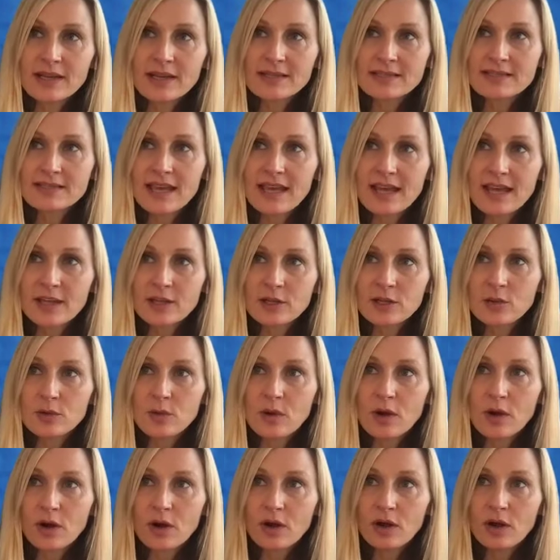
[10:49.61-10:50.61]
is that you
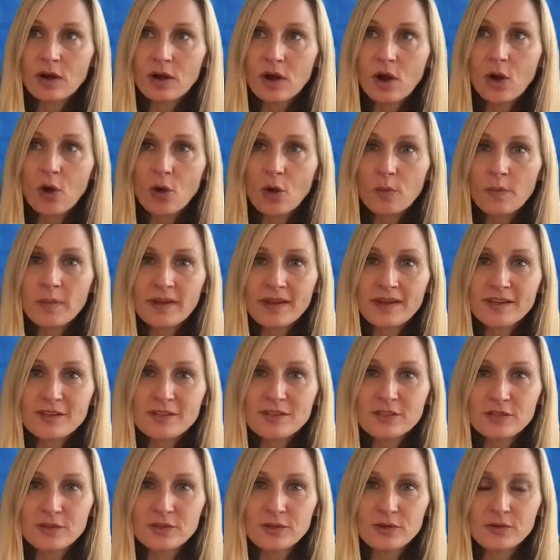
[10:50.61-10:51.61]
are open
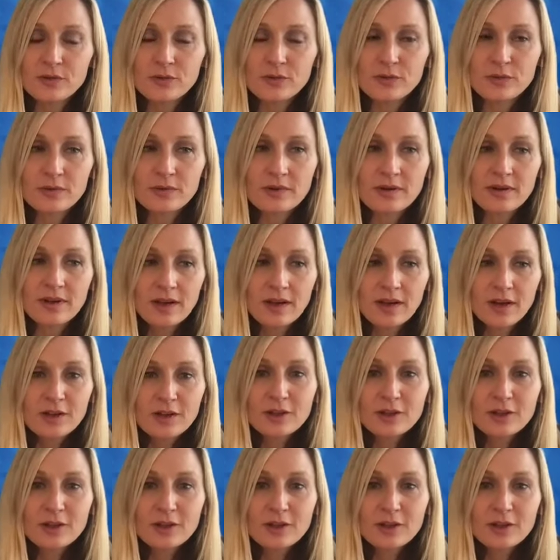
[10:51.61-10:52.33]
to